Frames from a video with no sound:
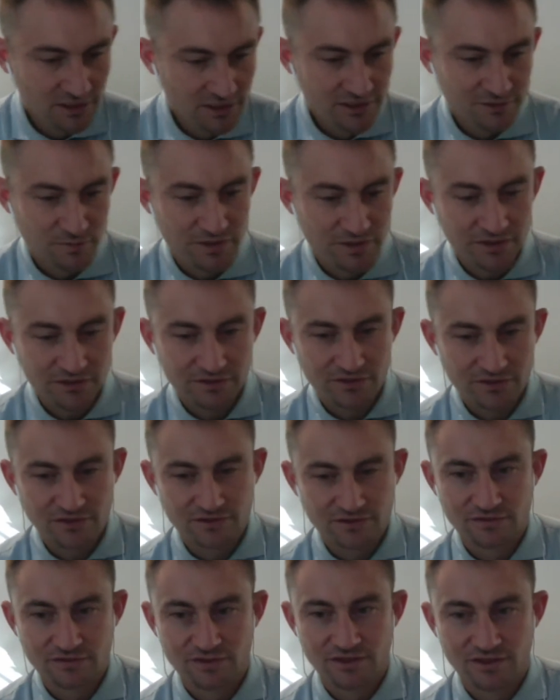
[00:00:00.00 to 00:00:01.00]
particularly
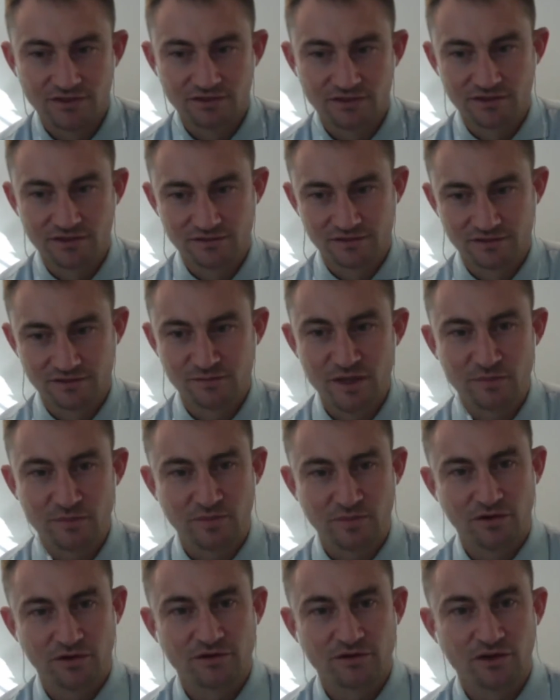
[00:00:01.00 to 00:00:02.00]
this
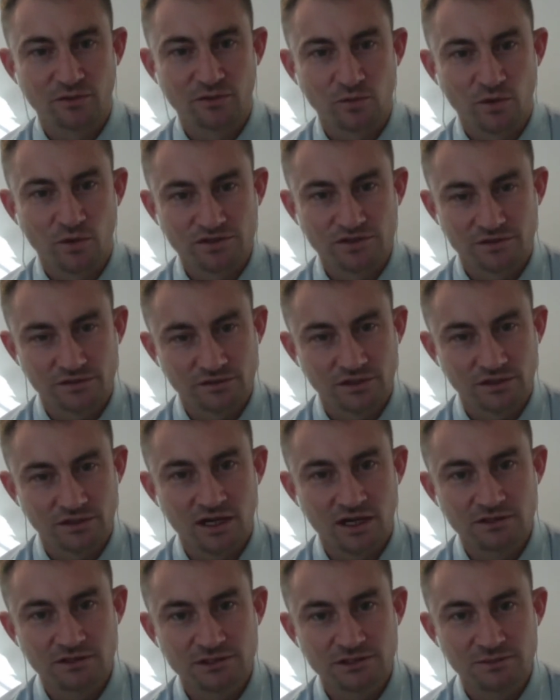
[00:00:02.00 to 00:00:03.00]
paper on works of the
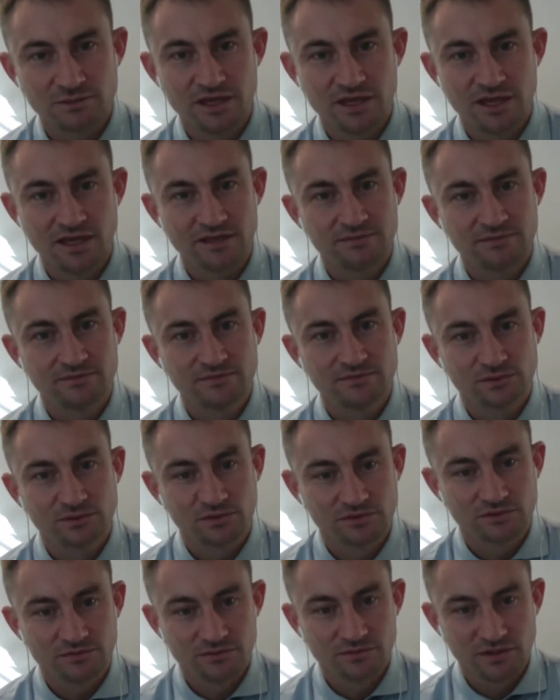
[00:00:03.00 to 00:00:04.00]
law, which became
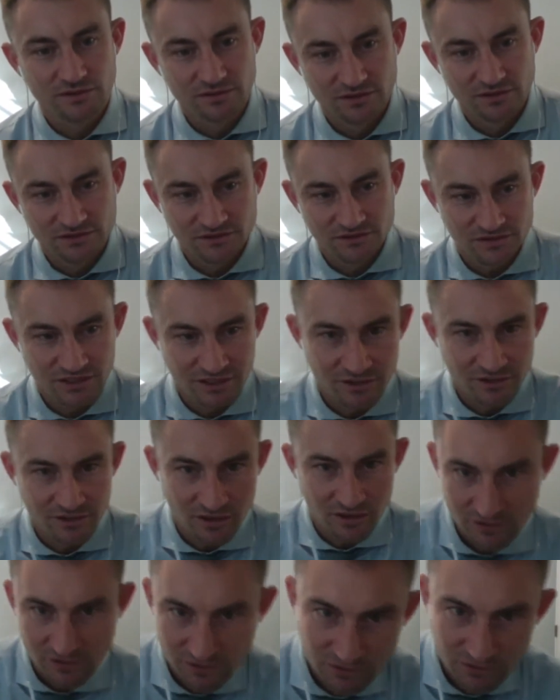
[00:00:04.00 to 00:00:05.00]
sort of the seed
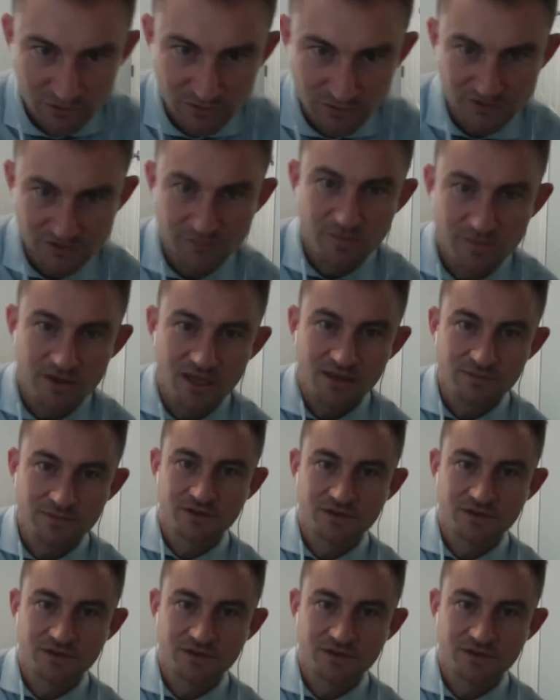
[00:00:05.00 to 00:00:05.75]
article, which then became the